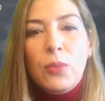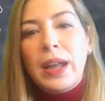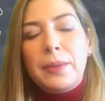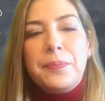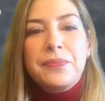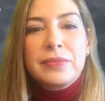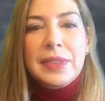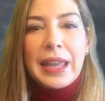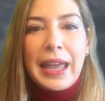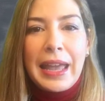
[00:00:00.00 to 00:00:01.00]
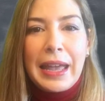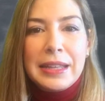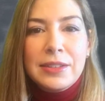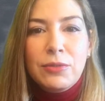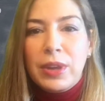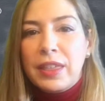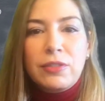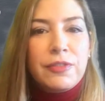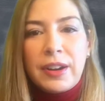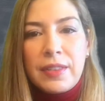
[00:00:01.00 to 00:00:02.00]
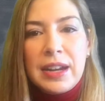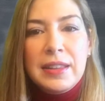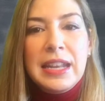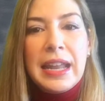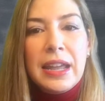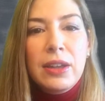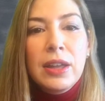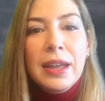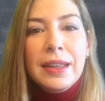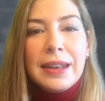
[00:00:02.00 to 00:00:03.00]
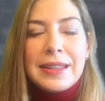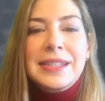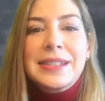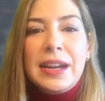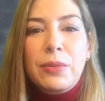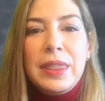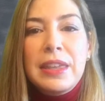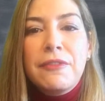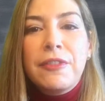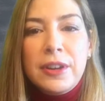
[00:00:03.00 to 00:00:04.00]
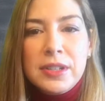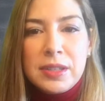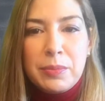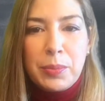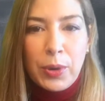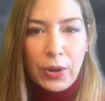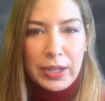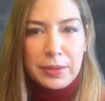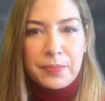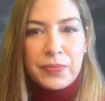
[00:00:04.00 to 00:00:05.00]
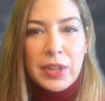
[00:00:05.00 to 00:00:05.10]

Well, and without further delay, let's start with the first point.